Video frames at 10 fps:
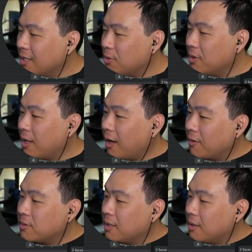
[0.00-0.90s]
enter in that
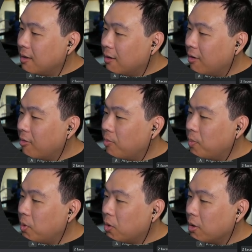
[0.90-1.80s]
offset of
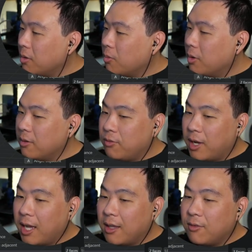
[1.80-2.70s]

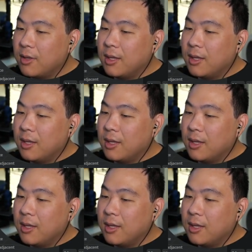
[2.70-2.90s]
0.15,